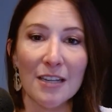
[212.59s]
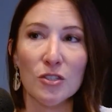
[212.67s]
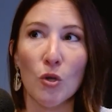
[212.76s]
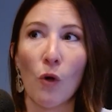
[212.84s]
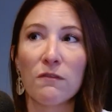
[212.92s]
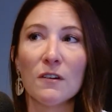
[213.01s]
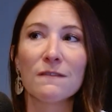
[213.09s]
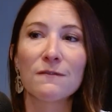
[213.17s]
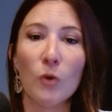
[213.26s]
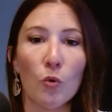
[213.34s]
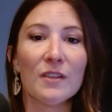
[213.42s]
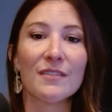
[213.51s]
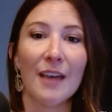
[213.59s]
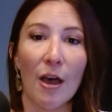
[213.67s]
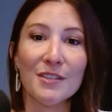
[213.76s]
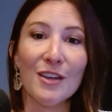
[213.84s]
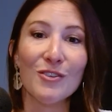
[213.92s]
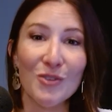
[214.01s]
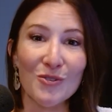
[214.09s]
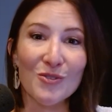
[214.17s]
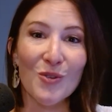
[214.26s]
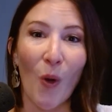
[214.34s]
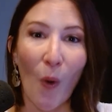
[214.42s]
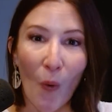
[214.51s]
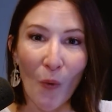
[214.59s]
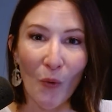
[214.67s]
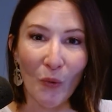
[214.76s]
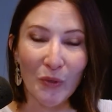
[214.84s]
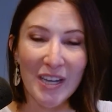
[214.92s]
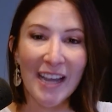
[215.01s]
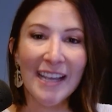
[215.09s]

It's over 4,000 years old.